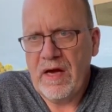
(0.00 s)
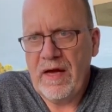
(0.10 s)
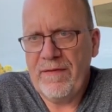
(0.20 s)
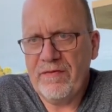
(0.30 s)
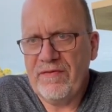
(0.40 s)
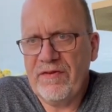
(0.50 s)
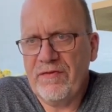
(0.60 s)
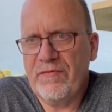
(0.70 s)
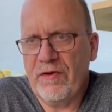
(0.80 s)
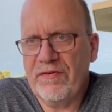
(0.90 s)
And those of us
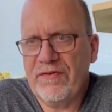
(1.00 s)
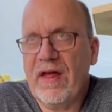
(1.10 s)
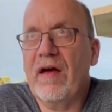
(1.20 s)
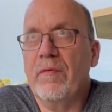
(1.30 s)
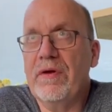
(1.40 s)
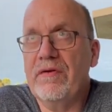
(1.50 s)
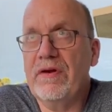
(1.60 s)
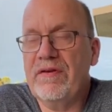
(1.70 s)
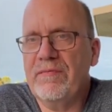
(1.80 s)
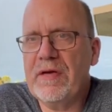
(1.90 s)
who've lost that, we do
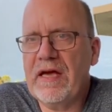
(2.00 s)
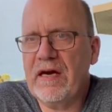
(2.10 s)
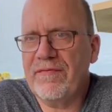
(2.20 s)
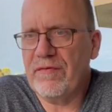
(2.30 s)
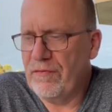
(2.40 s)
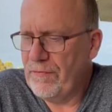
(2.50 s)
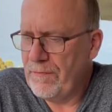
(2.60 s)
need to be careful.